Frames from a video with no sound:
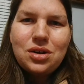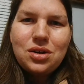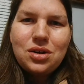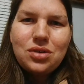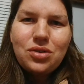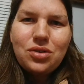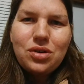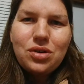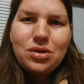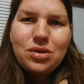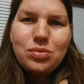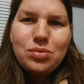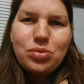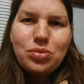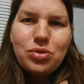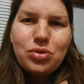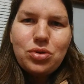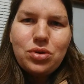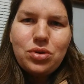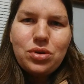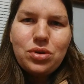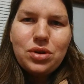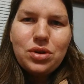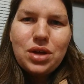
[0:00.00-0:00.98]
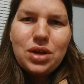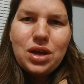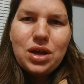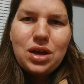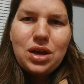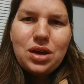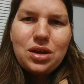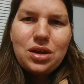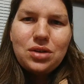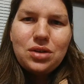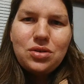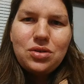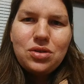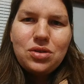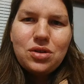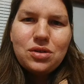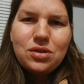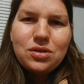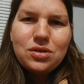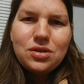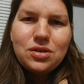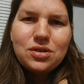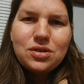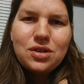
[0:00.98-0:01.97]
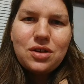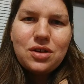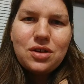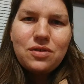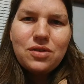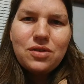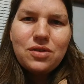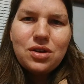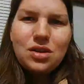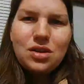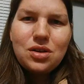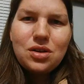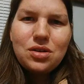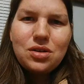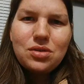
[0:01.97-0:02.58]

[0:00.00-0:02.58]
going to pull a 2007